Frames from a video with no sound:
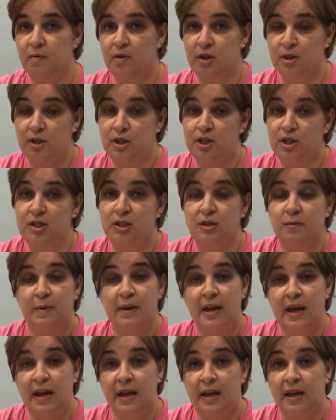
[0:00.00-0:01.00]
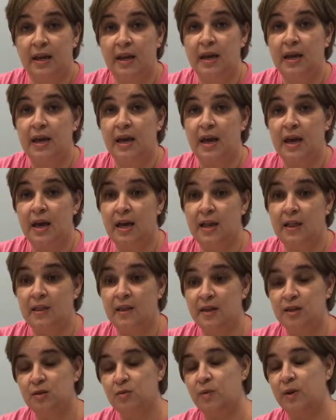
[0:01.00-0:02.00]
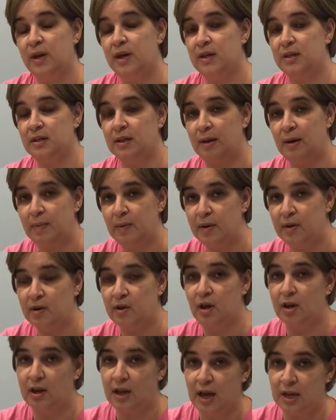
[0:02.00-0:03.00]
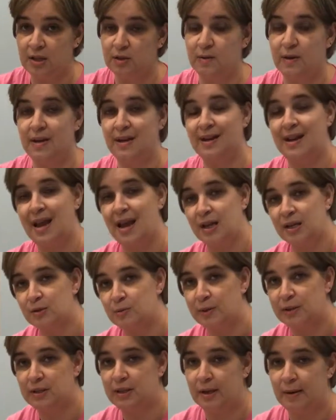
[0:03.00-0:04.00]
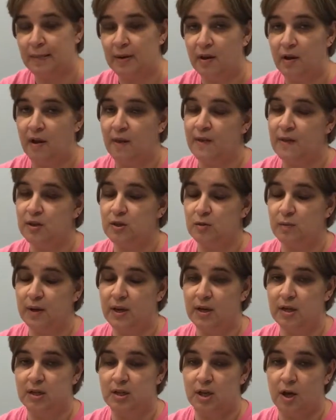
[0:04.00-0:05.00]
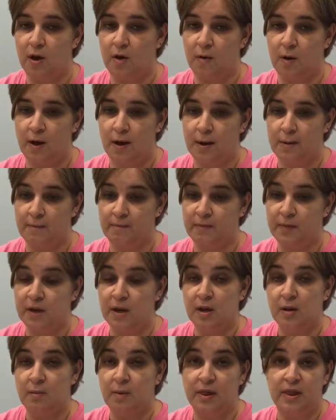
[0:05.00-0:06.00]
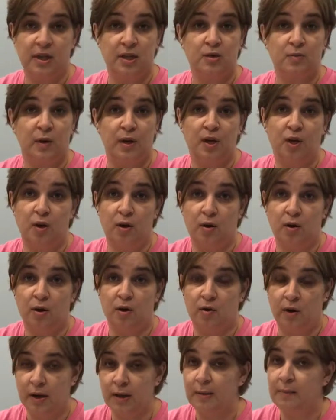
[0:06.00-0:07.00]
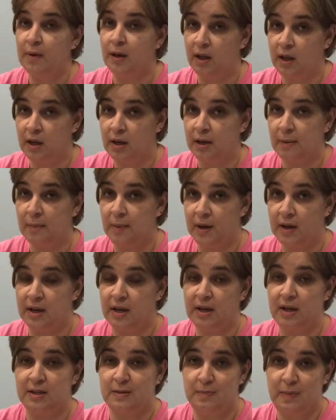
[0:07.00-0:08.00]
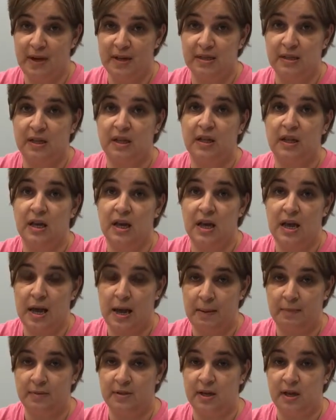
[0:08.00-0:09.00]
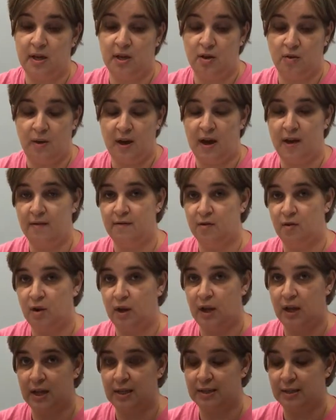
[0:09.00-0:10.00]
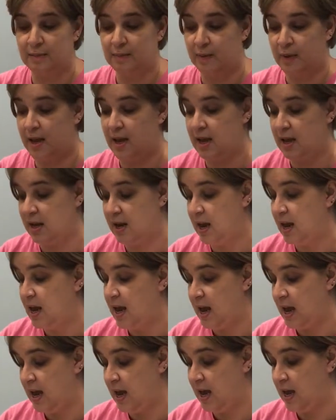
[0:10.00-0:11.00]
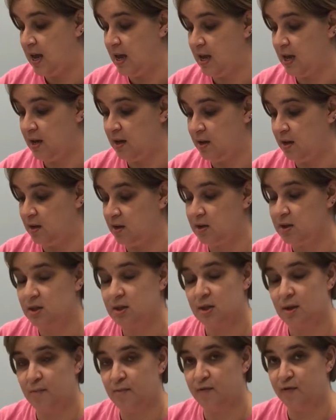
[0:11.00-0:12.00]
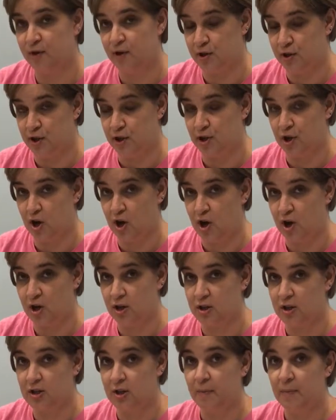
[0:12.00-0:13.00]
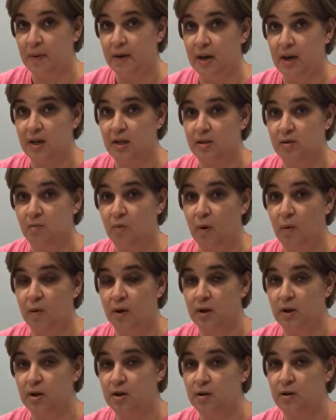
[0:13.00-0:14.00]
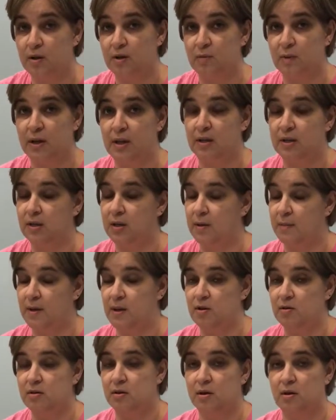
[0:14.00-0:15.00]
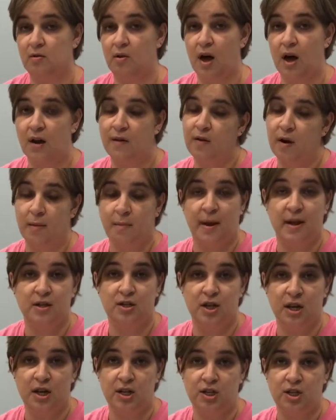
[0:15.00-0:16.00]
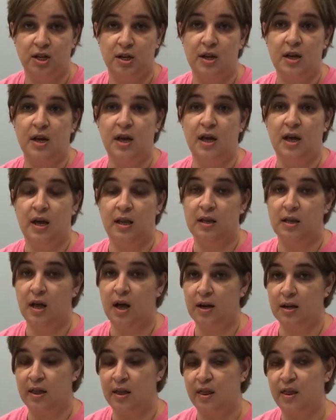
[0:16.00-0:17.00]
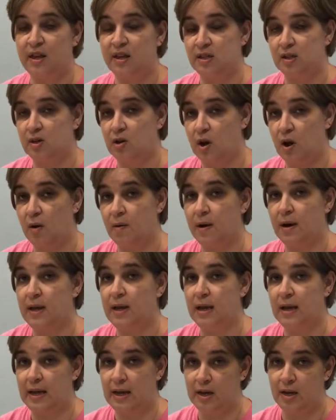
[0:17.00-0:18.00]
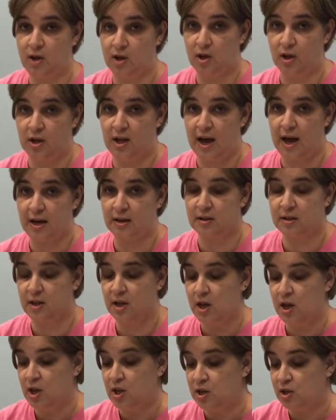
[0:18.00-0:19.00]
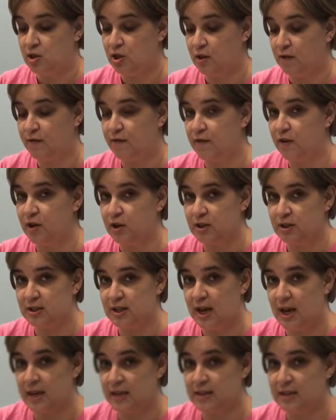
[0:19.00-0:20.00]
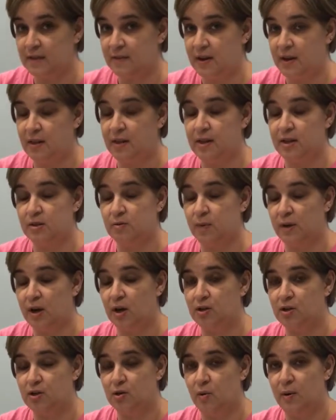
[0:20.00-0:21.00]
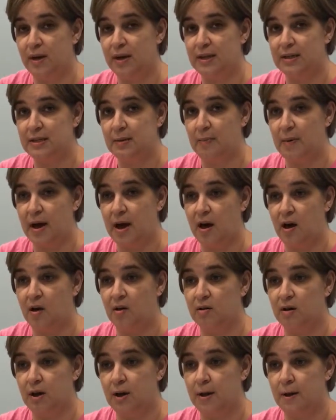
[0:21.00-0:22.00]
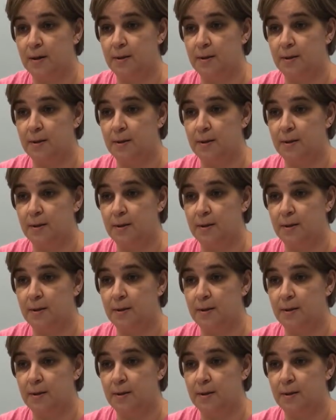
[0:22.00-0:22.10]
is just the beginning. And this week is going to build on last week. Next week's going to build on this week. But this week your curriculum bucket is basically empty. You have your lesson plan and some furniture cards, because what we're going to do this week is going to be using a lot of our imagination and a lot of the things that are already in your class. So the first activity this week, our story is about,